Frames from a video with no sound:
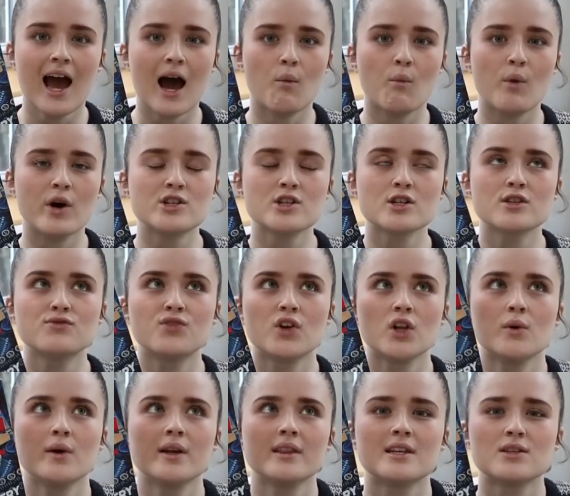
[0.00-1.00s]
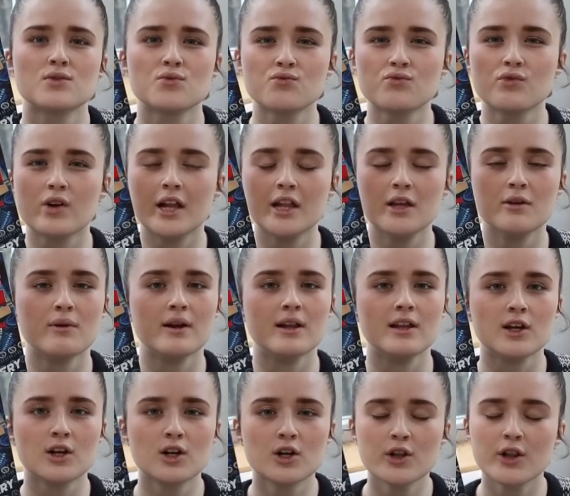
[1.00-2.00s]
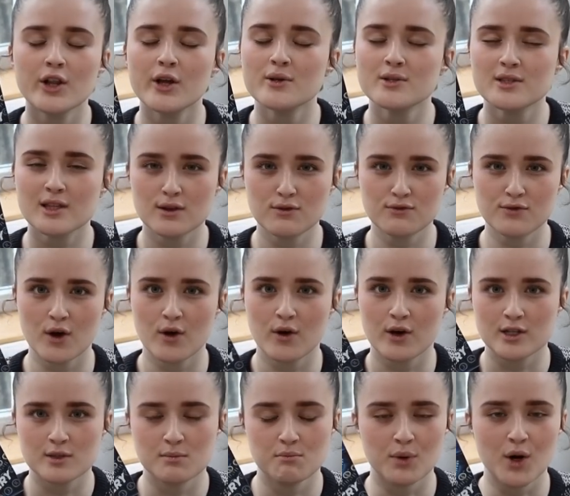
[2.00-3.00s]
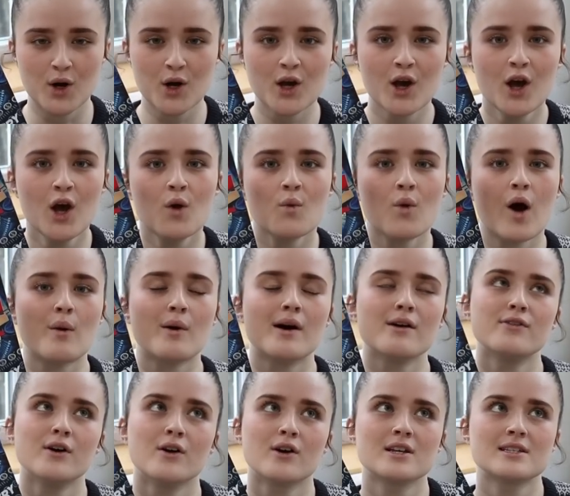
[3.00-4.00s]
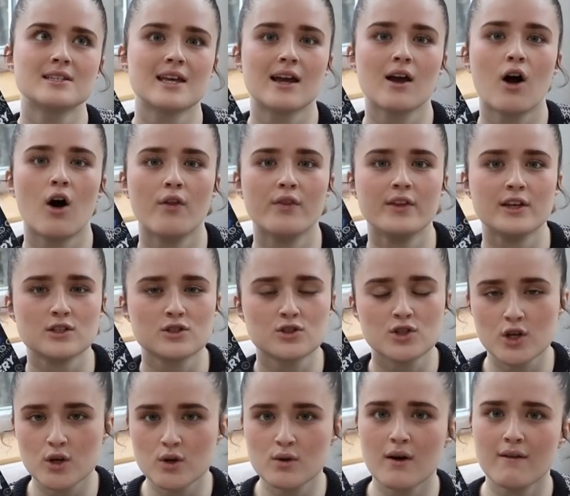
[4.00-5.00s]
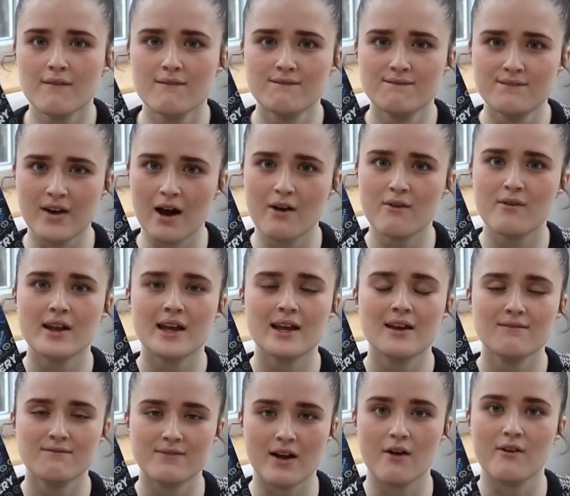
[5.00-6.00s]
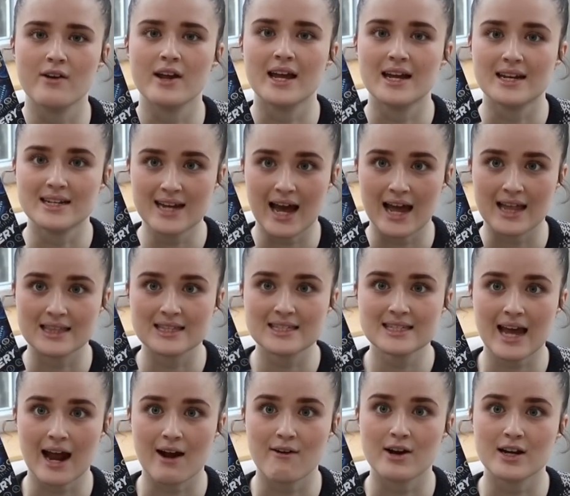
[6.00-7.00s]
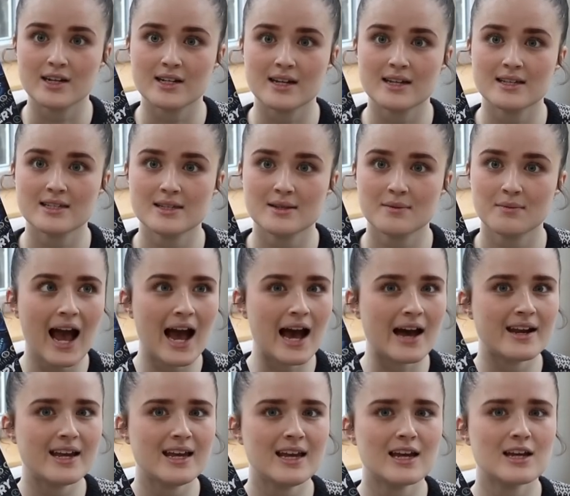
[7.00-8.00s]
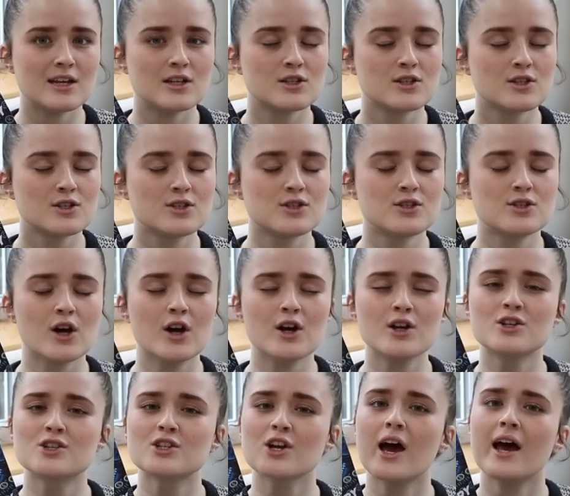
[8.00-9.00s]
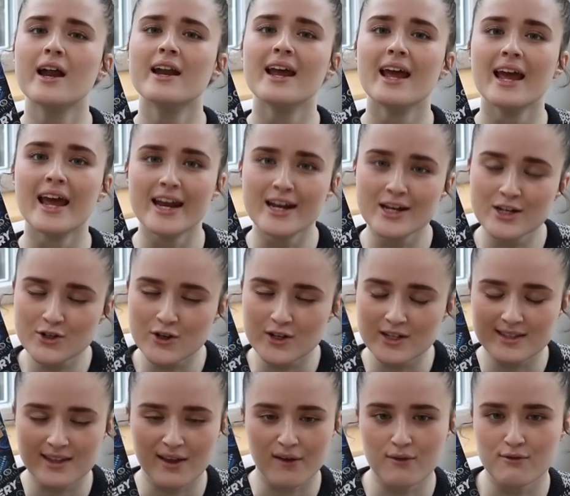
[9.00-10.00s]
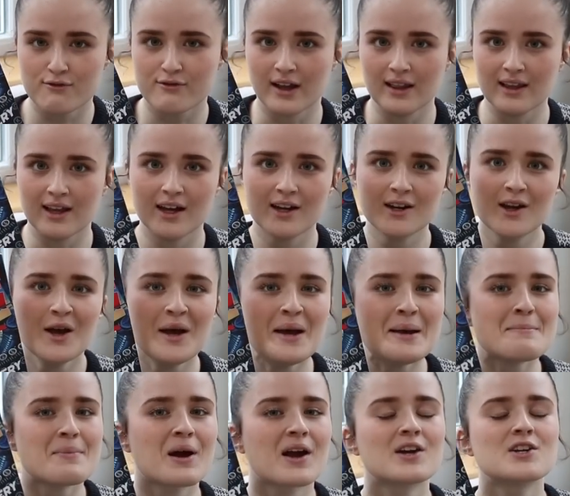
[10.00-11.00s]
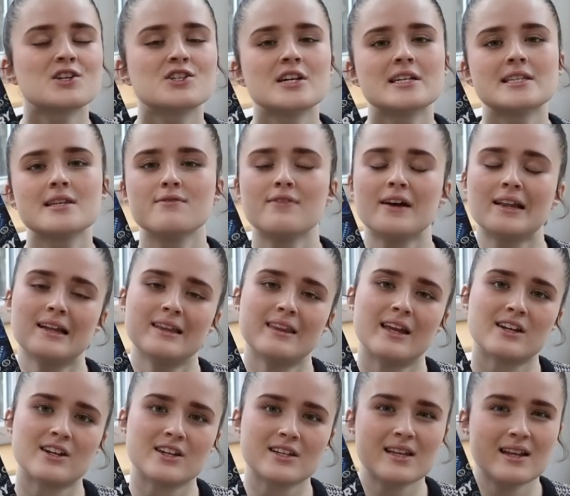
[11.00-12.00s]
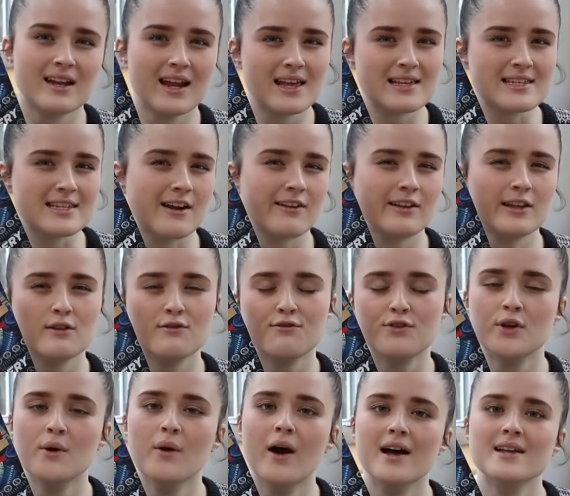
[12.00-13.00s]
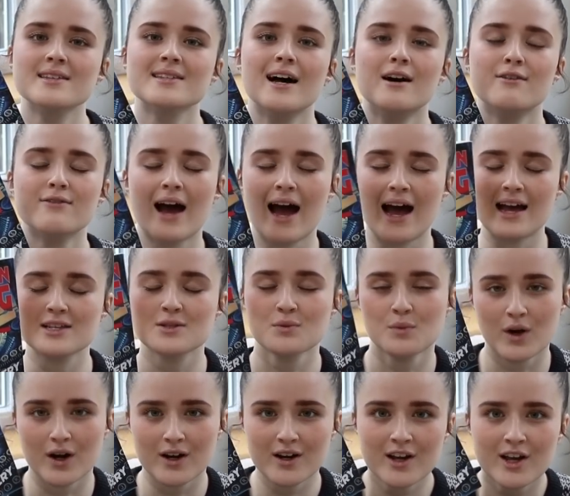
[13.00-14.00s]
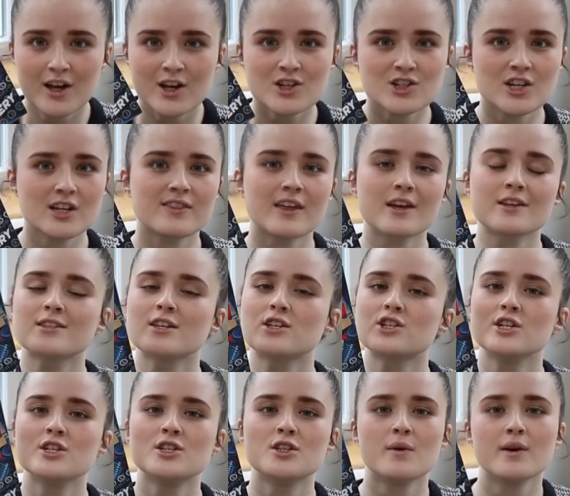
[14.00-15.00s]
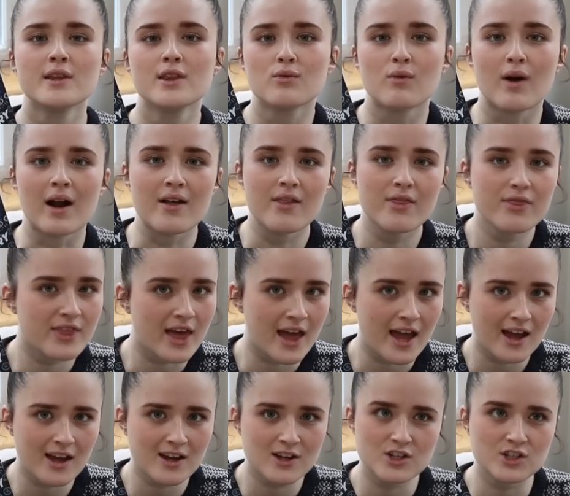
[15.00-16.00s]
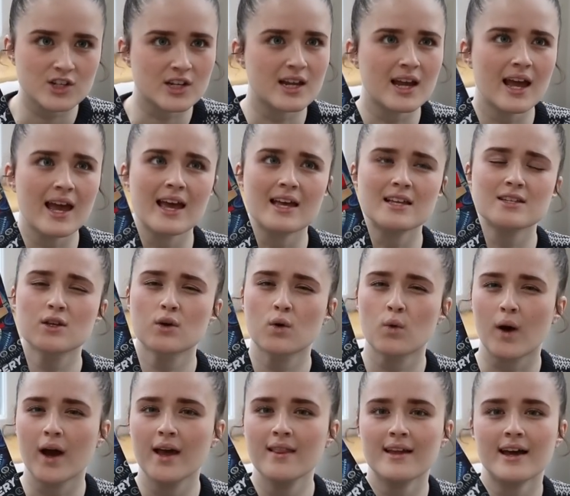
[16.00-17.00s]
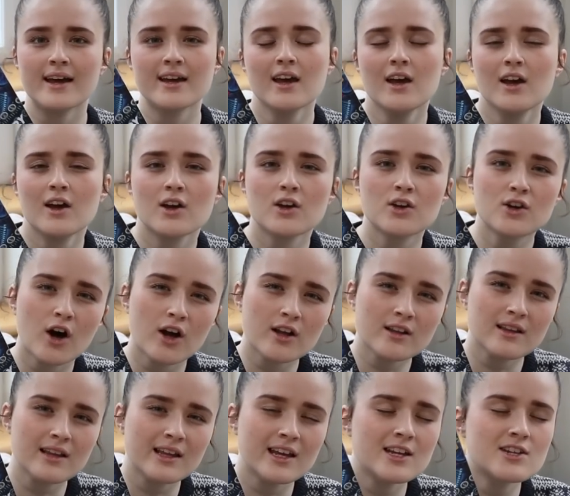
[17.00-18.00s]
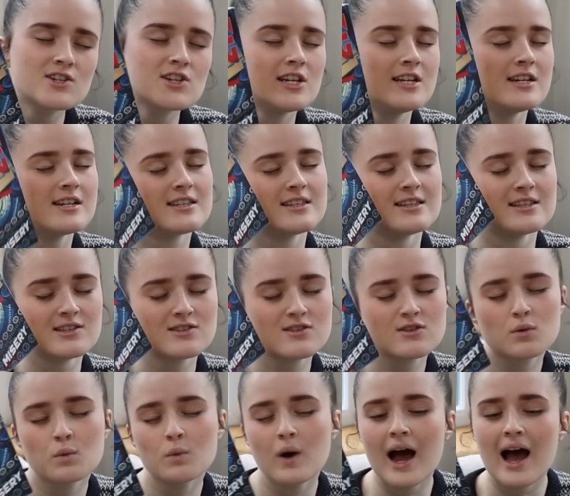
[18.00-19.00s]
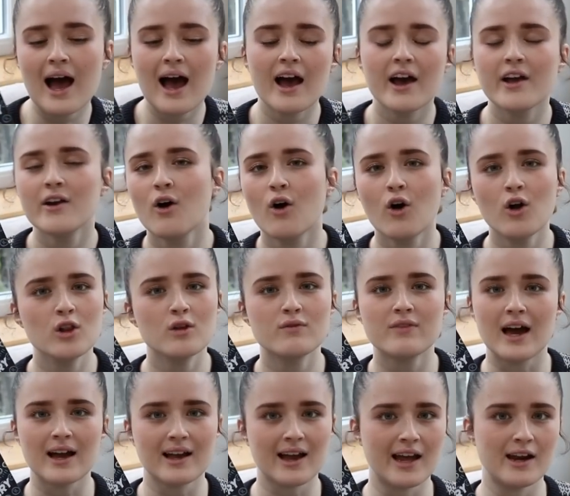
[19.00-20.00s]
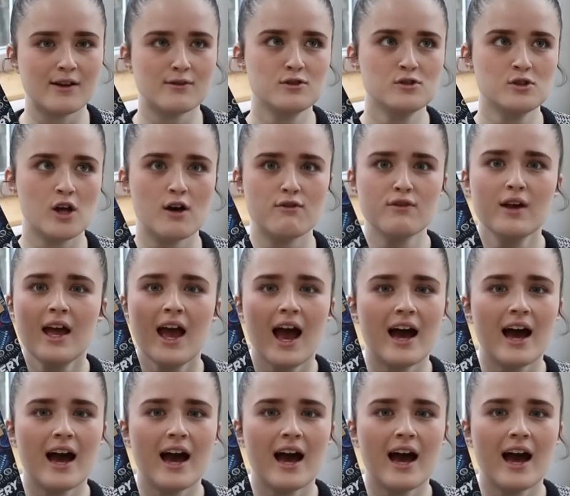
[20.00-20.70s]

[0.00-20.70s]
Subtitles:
And we're just following this really, really closely focused book where we're focusing on these two very, very intense characters. Annie is such an interesting villain because she's a villain that doesn't necessarily view herself as one. She thinks that she's doing the right thing. She is quite like godly. She doesn't swear and all of that kind of stuff.